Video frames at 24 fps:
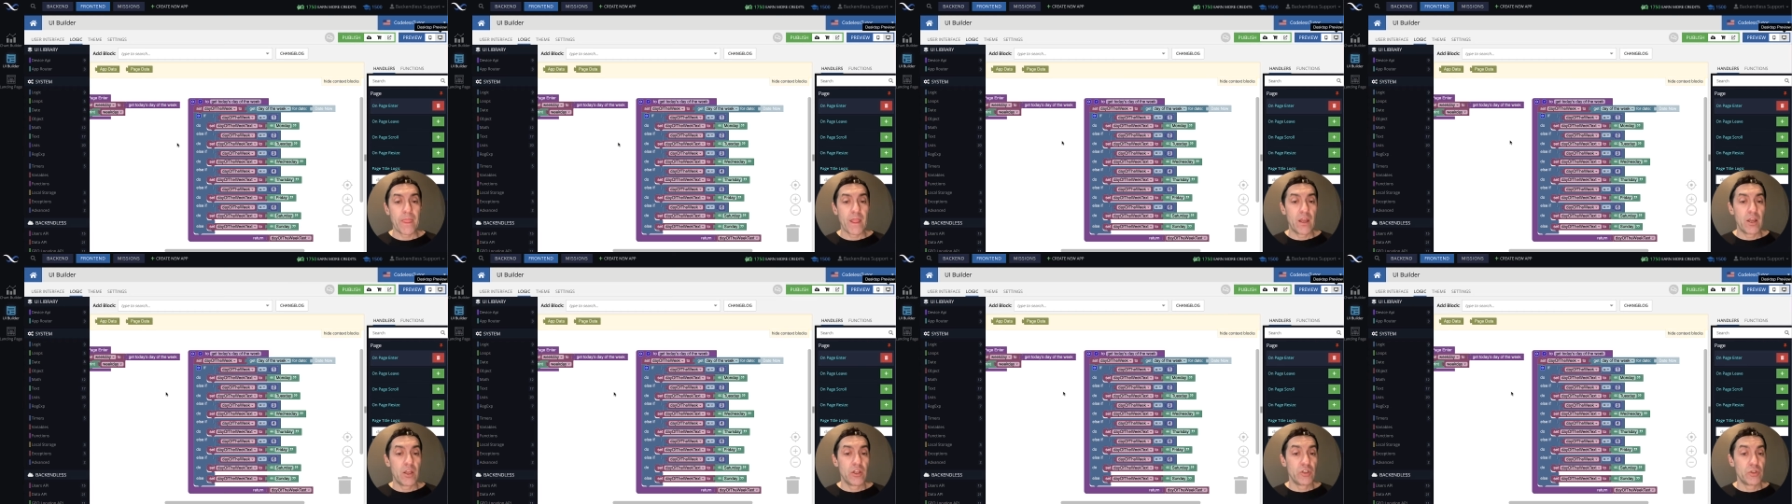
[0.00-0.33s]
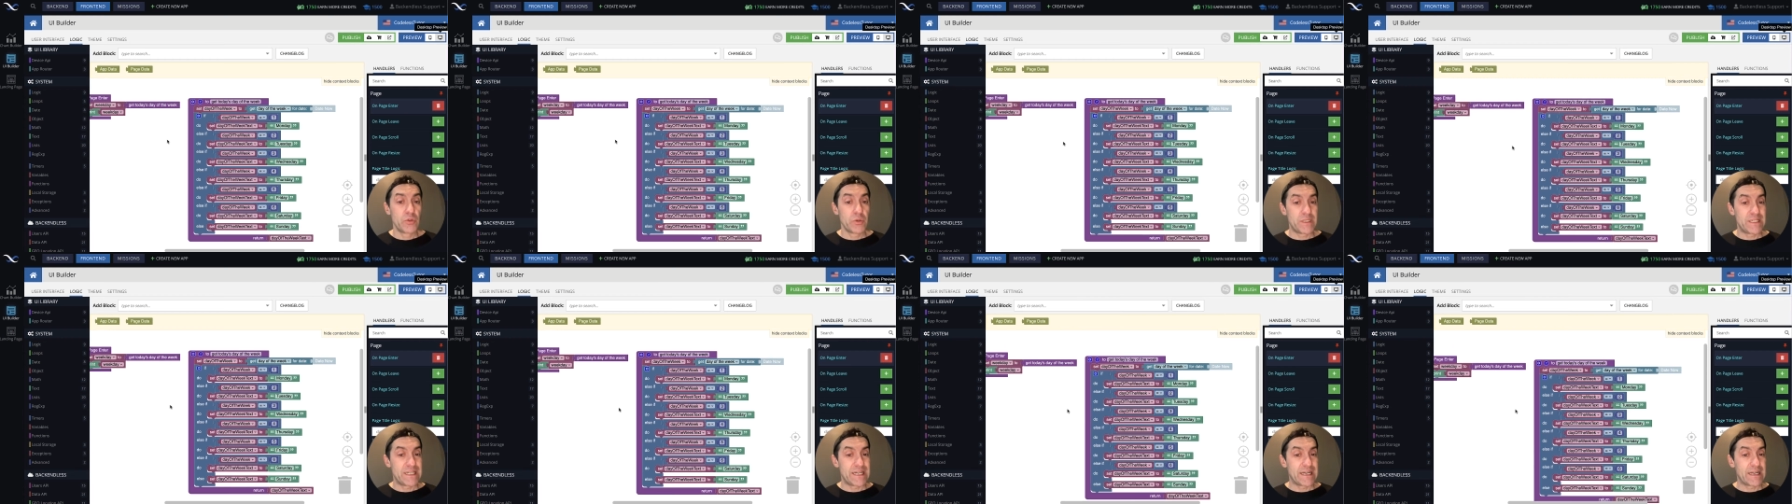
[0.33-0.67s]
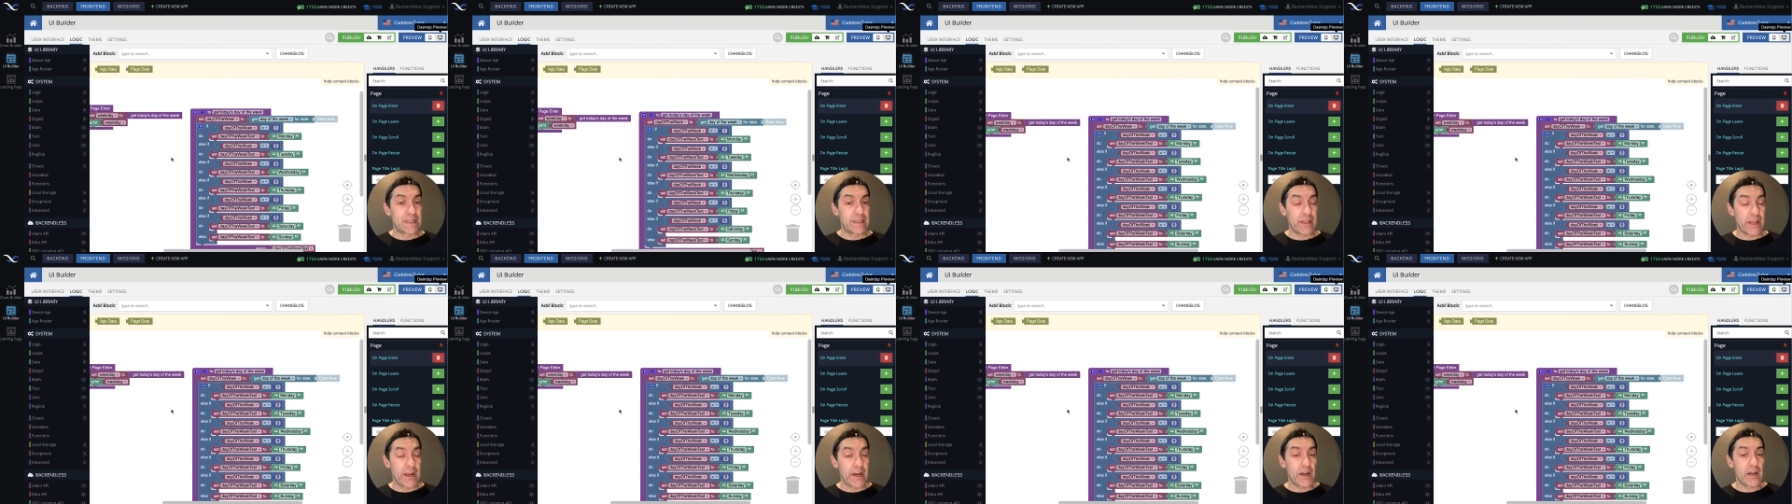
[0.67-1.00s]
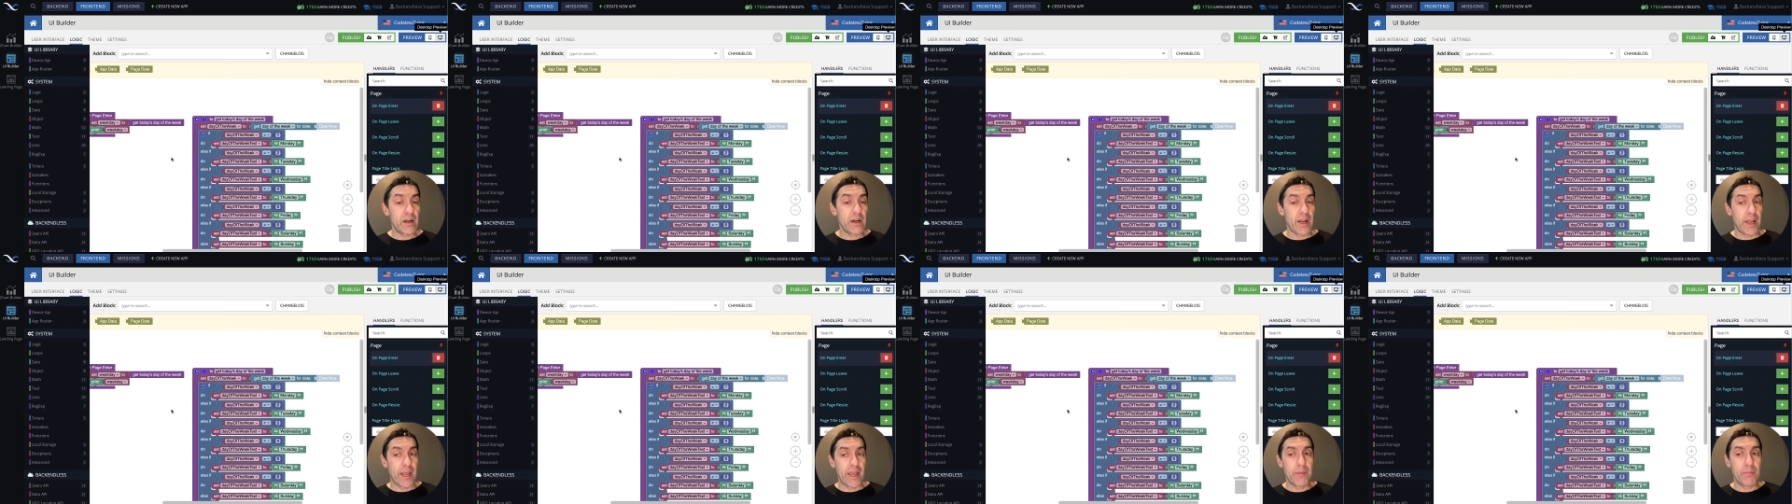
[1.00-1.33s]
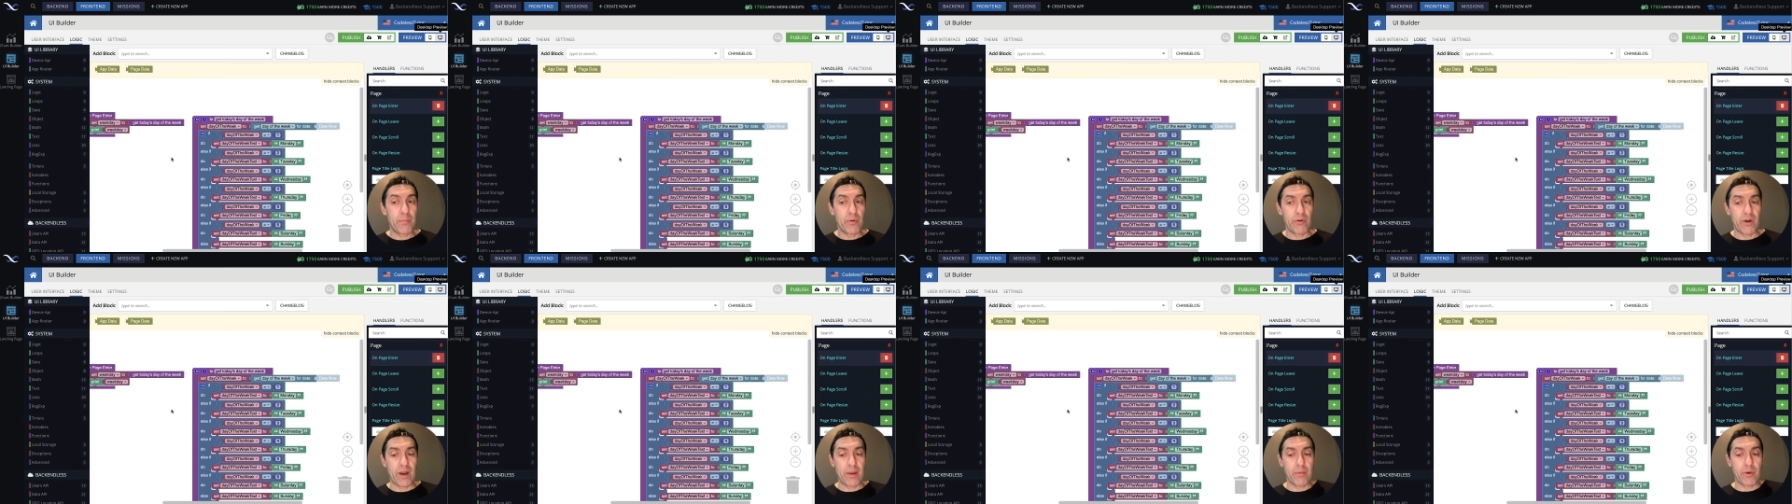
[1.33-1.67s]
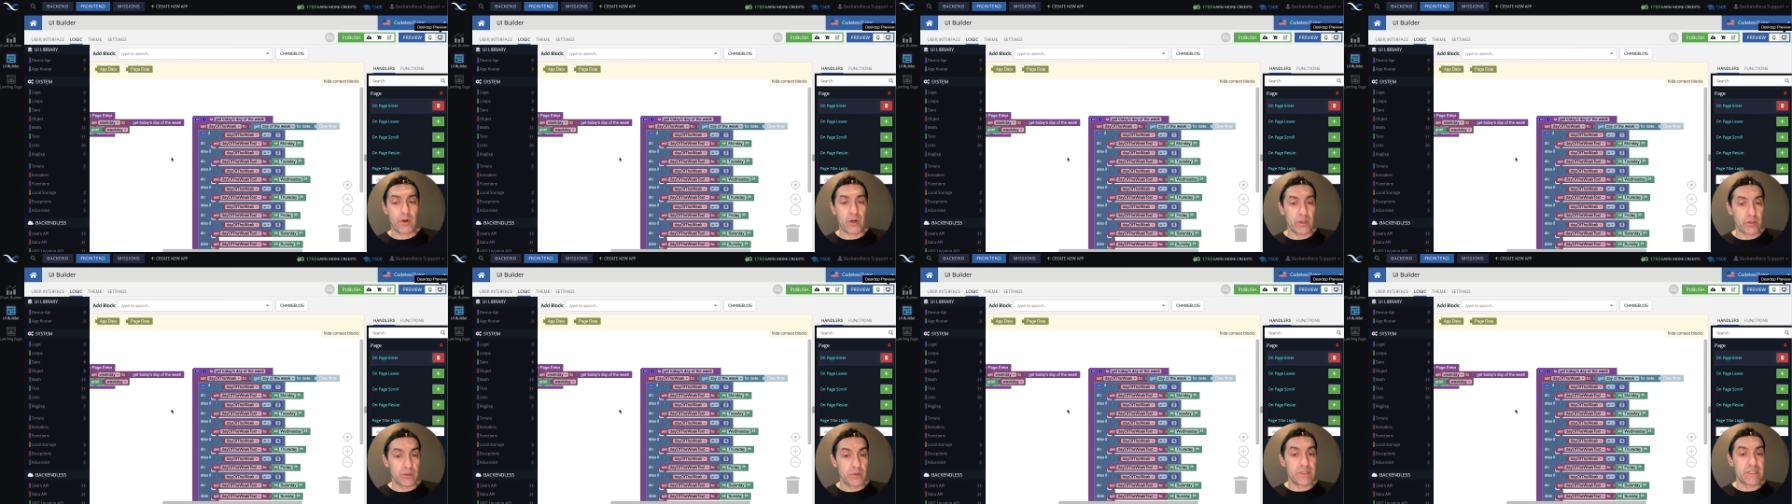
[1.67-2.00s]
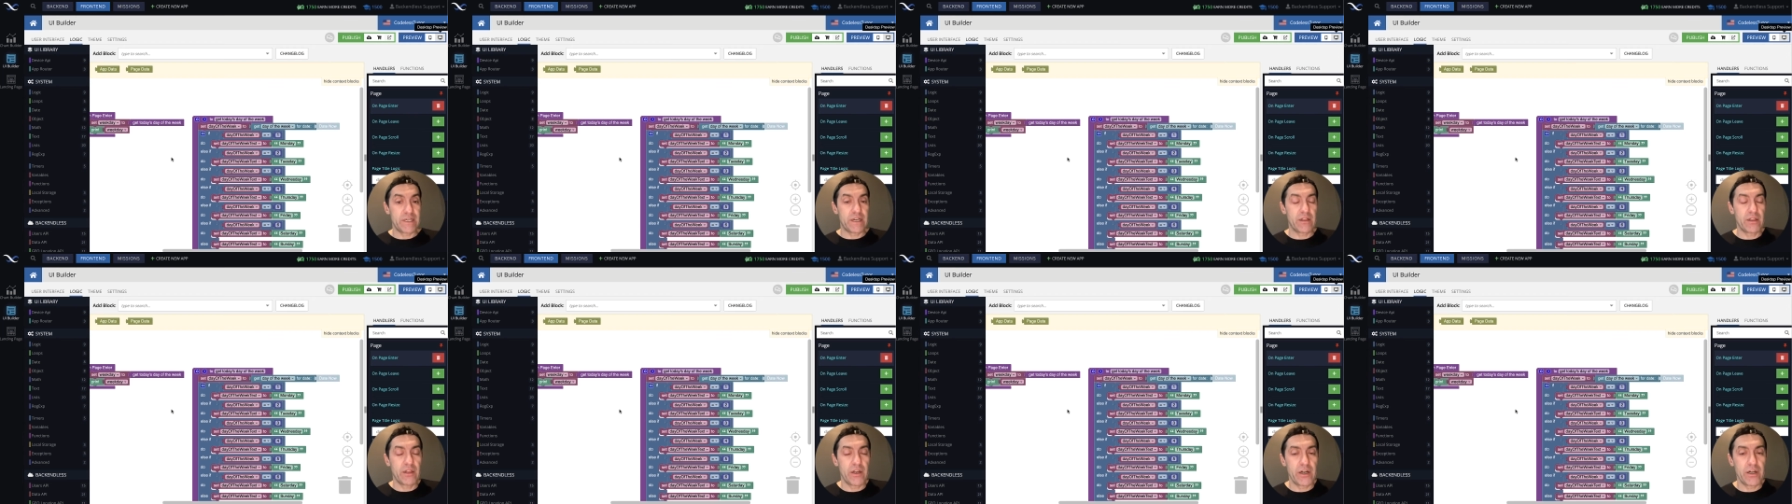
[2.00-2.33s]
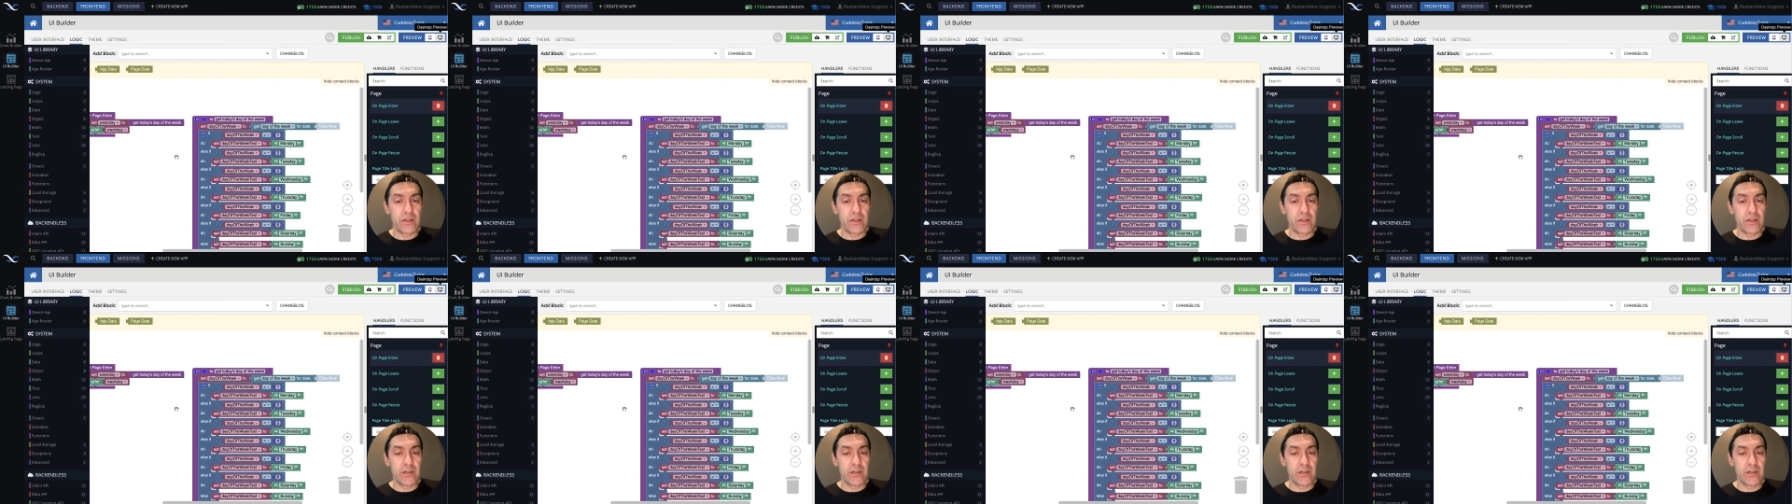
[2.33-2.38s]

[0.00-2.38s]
To declare a parameter, to declare